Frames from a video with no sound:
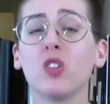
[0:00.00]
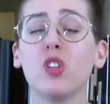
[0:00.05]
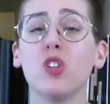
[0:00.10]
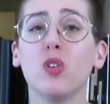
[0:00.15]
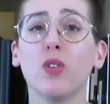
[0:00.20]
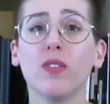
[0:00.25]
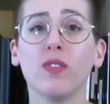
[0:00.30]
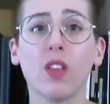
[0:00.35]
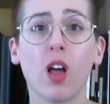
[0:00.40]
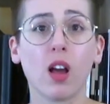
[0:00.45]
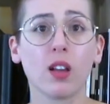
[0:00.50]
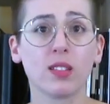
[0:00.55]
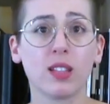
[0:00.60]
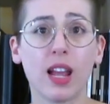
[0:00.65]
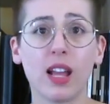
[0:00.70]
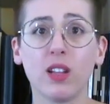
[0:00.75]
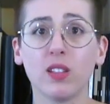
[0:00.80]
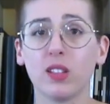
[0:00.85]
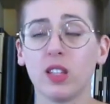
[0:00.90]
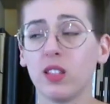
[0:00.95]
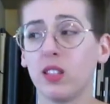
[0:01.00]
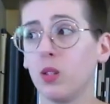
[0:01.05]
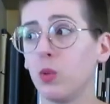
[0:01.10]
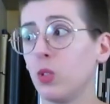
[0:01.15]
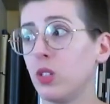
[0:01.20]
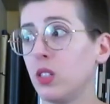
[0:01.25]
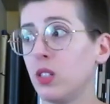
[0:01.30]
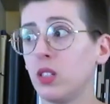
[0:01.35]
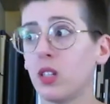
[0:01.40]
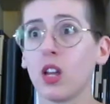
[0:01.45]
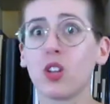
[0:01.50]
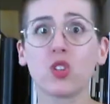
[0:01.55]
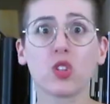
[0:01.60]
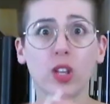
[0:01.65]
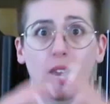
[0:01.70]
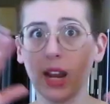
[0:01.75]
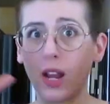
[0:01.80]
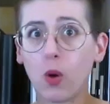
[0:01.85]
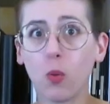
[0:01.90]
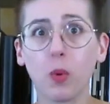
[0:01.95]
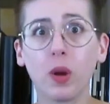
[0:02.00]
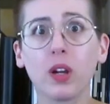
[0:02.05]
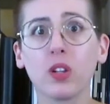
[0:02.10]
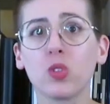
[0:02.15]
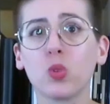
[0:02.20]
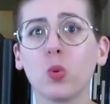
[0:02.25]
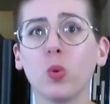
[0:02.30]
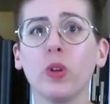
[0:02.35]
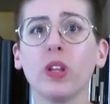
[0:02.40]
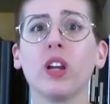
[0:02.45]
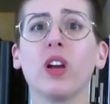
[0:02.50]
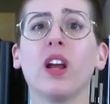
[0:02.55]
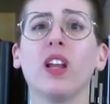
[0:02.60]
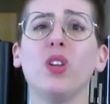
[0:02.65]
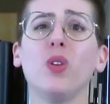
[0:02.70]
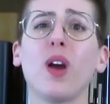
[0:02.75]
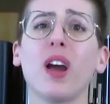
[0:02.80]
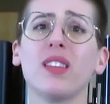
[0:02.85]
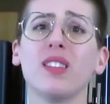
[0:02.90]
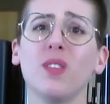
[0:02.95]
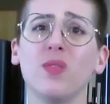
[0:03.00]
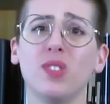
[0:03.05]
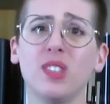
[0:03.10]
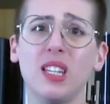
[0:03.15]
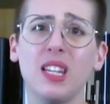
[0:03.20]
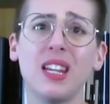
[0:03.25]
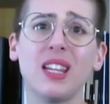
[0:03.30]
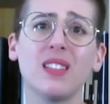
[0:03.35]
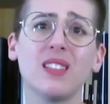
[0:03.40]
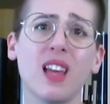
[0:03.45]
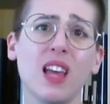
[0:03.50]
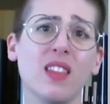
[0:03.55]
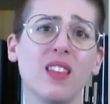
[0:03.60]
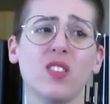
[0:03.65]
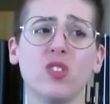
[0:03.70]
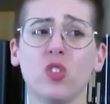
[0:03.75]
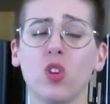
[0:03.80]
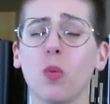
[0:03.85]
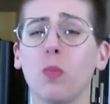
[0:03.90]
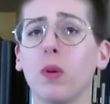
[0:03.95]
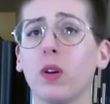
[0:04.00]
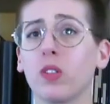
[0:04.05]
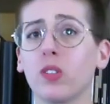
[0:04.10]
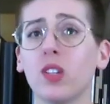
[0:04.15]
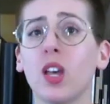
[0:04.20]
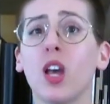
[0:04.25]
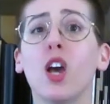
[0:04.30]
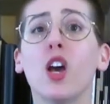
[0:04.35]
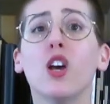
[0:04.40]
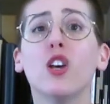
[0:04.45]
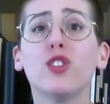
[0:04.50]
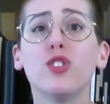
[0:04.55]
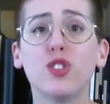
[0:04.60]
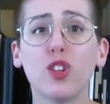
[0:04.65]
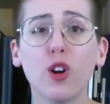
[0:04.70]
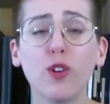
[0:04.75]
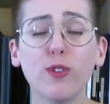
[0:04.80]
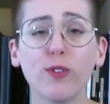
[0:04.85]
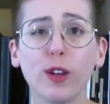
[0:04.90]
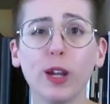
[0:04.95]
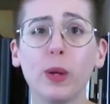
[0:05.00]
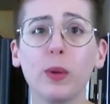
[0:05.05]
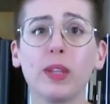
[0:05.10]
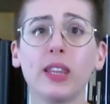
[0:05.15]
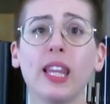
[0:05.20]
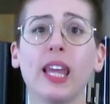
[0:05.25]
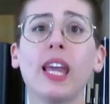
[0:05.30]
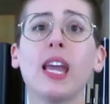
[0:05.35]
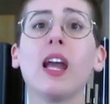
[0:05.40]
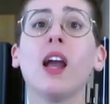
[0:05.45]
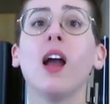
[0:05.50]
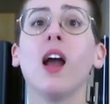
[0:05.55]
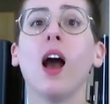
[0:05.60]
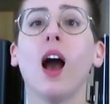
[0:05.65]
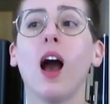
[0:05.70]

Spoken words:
to do a vlog style since it was such like a weird school year and you guys have seen inside these notebooks so frequently.